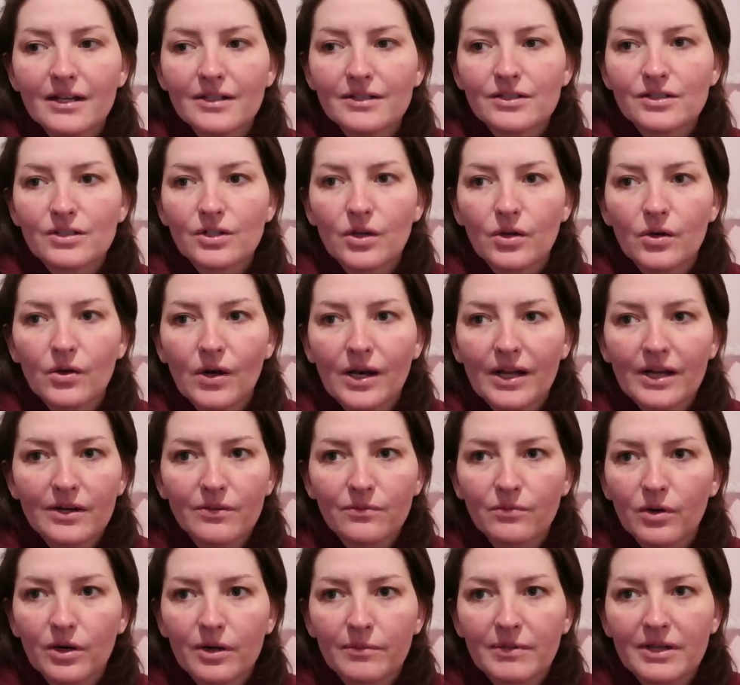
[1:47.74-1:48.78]
So I
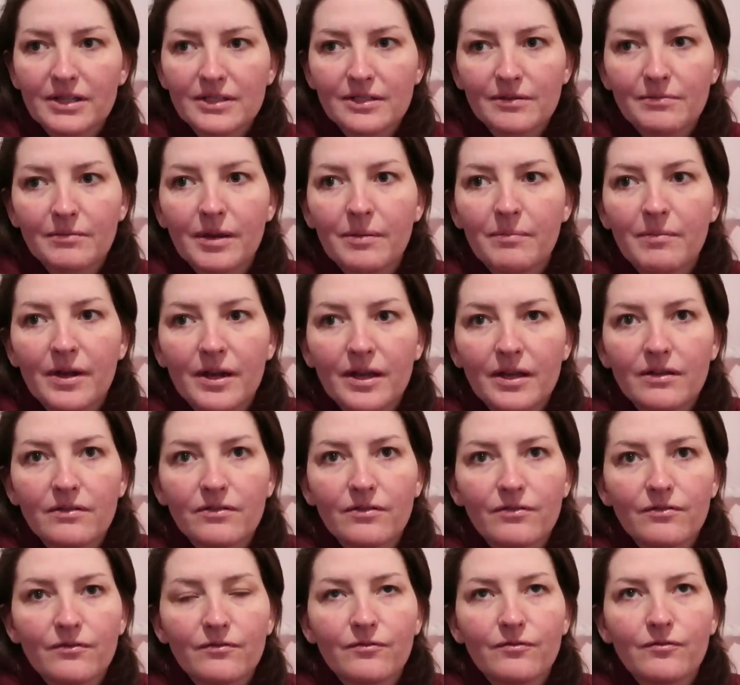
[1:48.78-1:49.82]
didn't want to mess up my bed
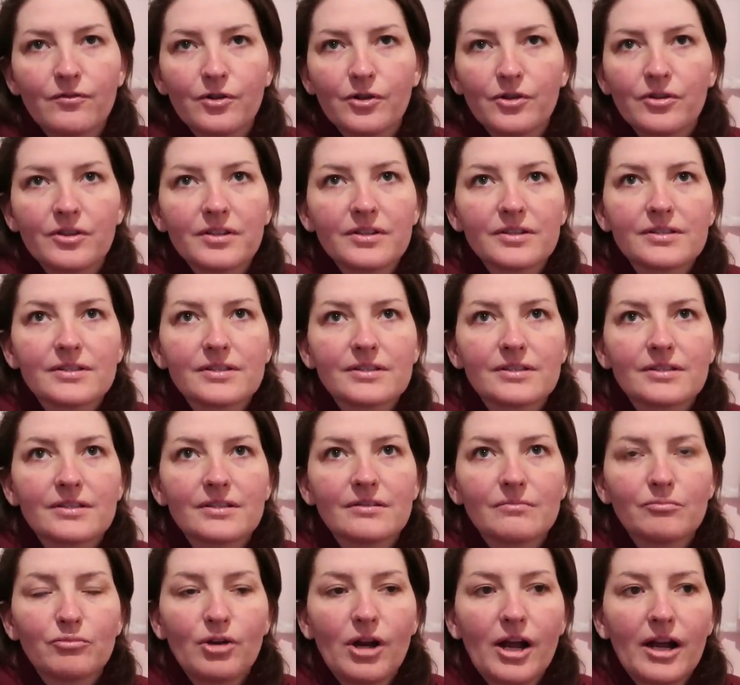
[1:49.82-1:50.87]
for this
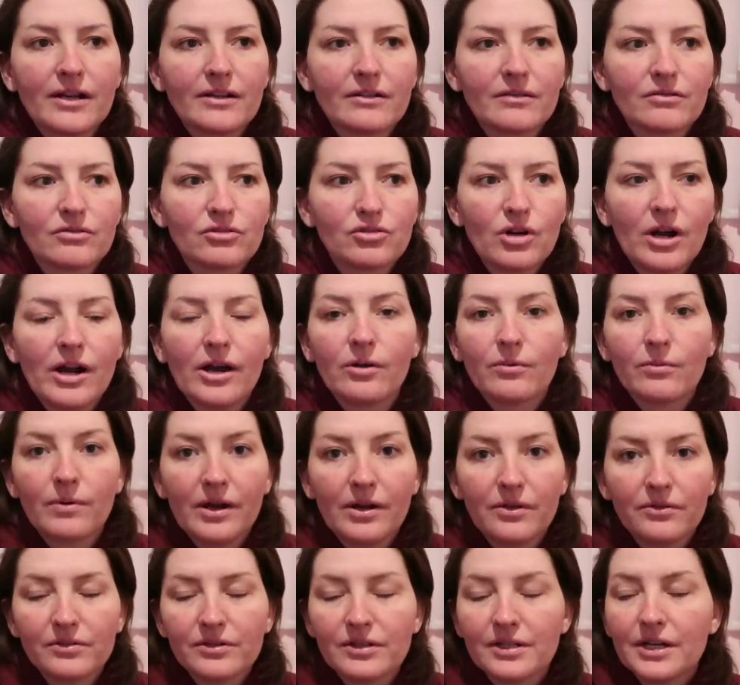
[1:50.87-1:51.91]
trial
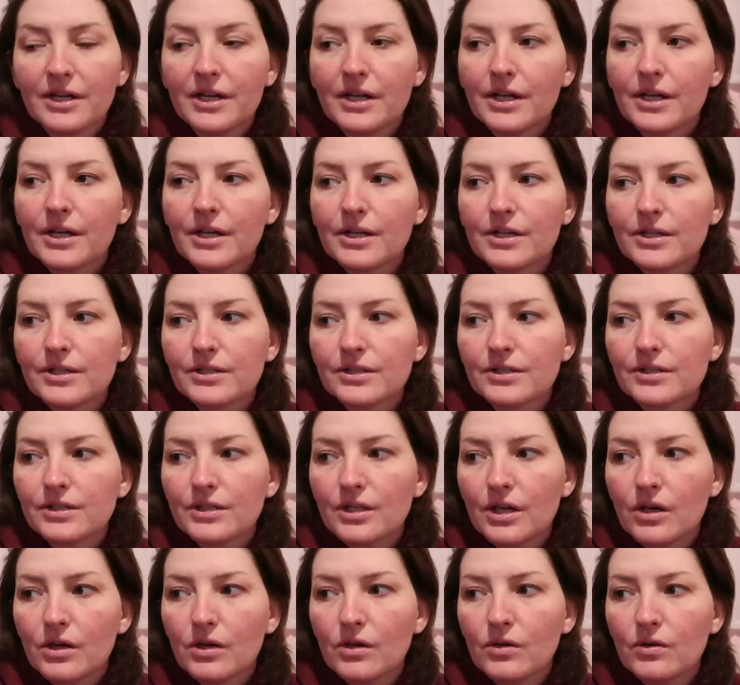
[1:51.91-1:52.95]
round.
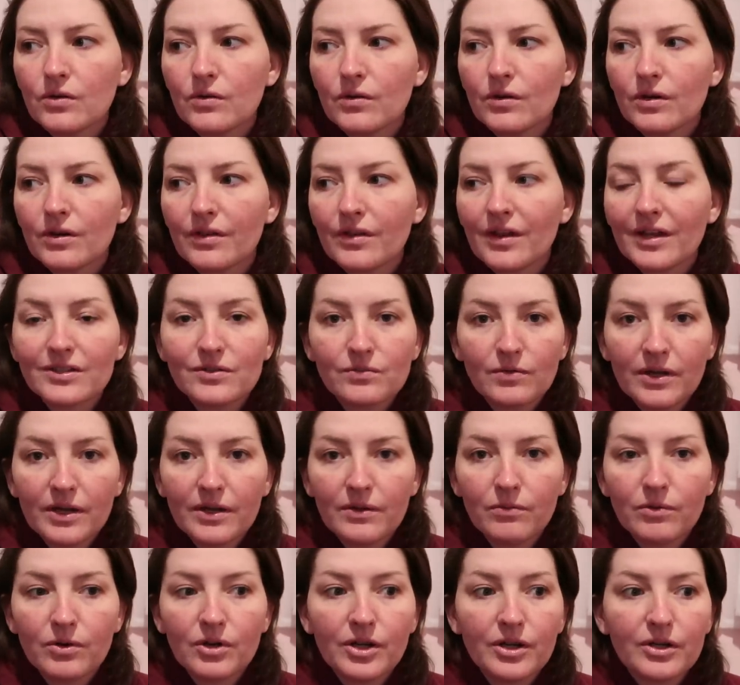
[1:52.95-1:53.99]
So that's why
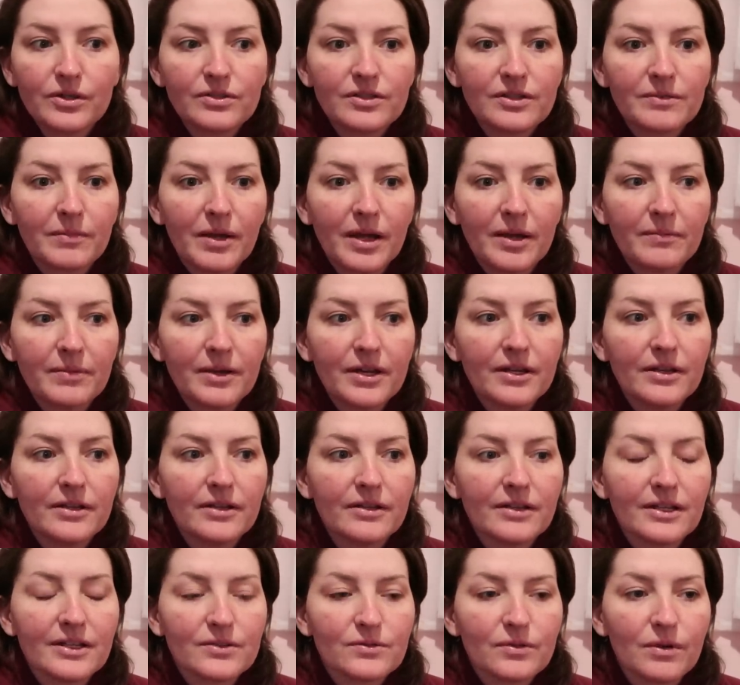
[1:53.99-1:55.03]
we're not using my bed.
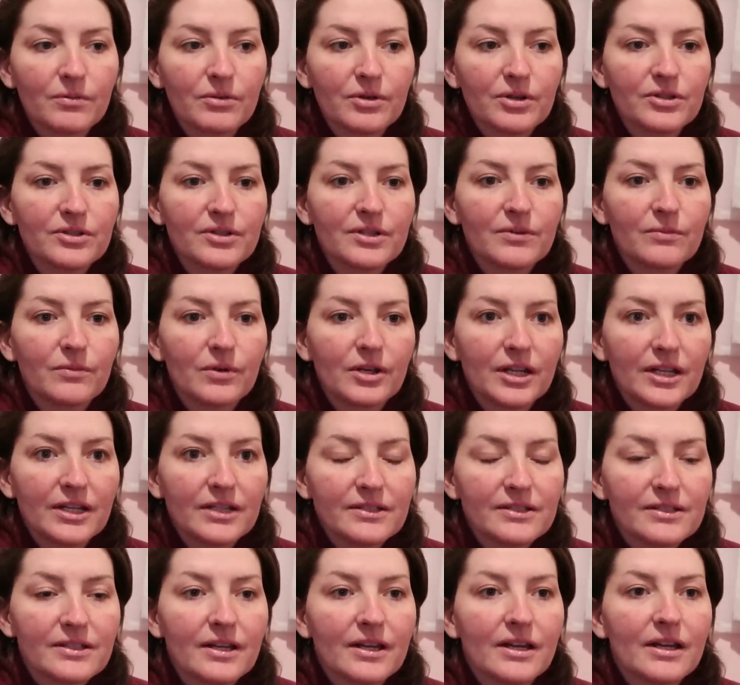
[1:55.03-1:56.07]
That's why we're using
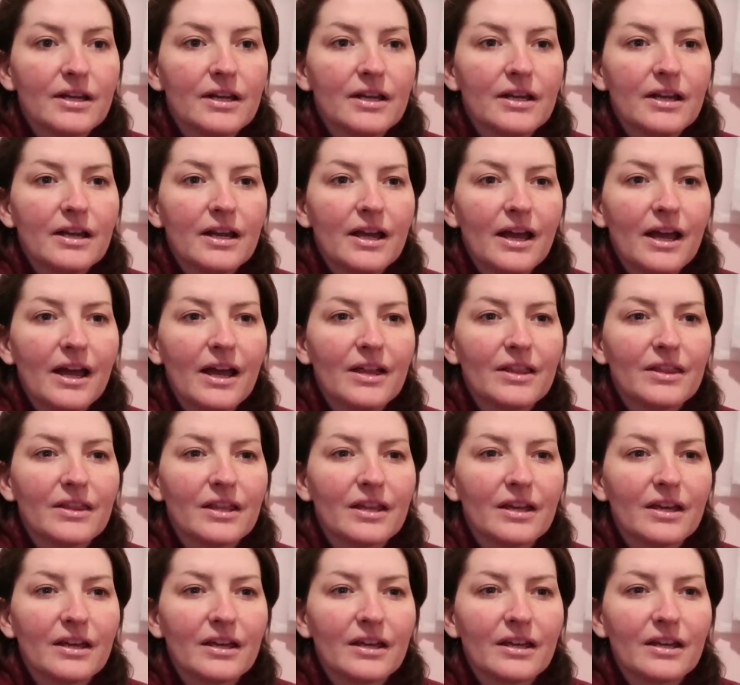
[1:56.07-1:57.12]
Winnie's. And
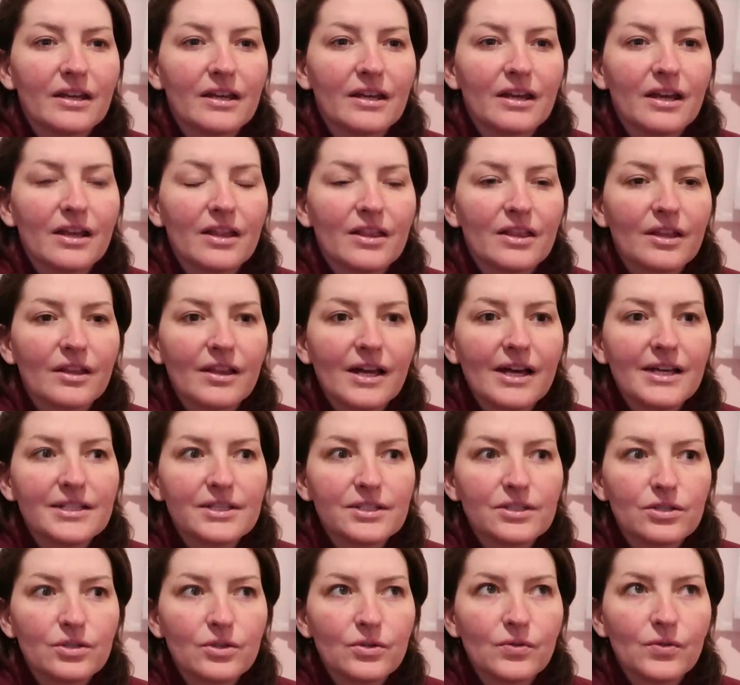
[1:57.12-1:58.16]
then the
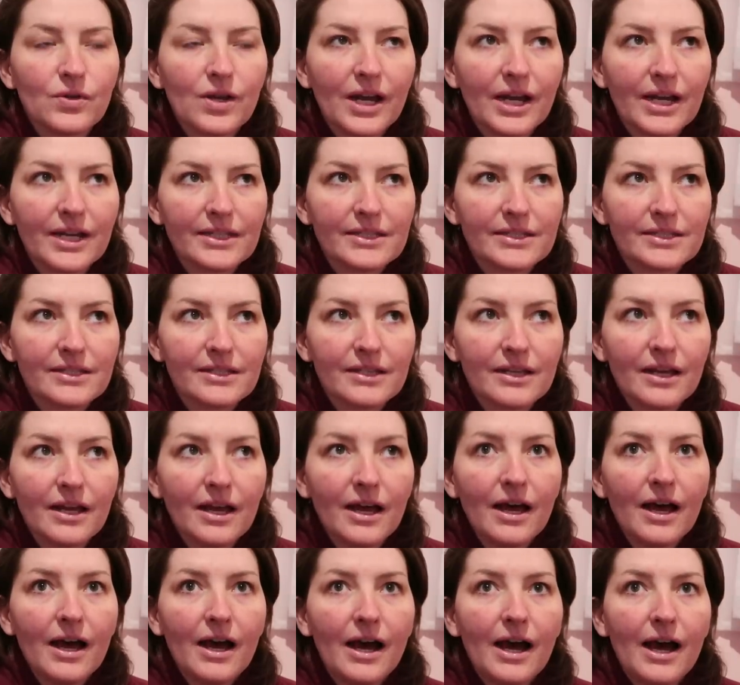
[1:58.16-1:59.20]
last two nights,
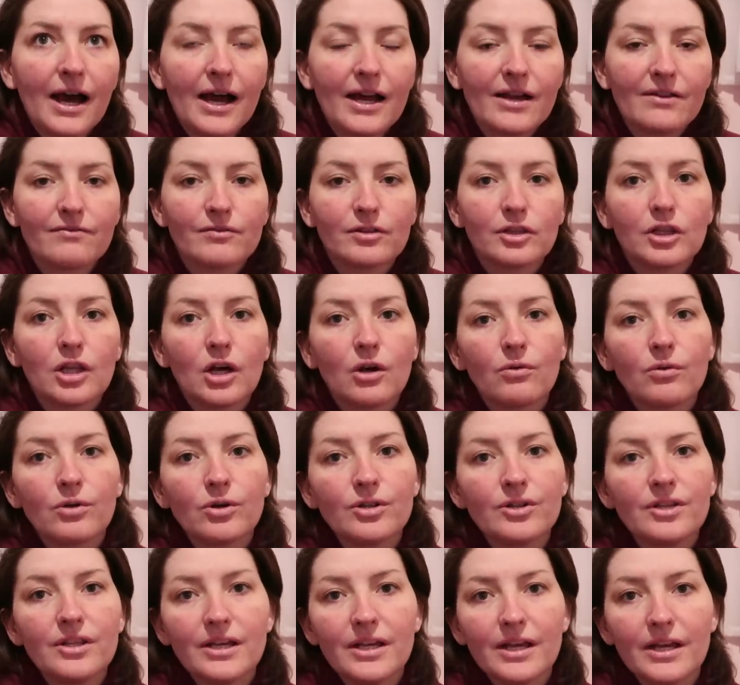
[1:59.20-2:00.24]
I've
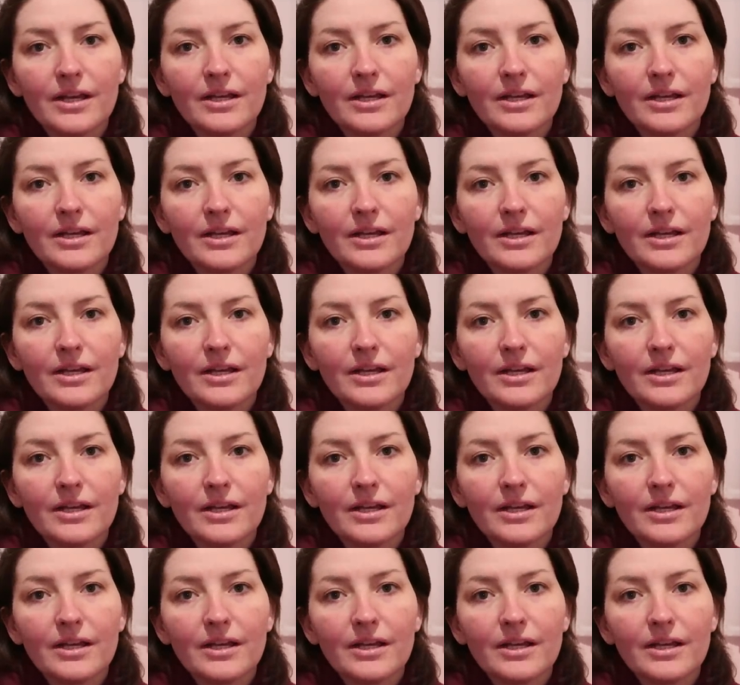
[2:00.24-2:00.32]
lowered the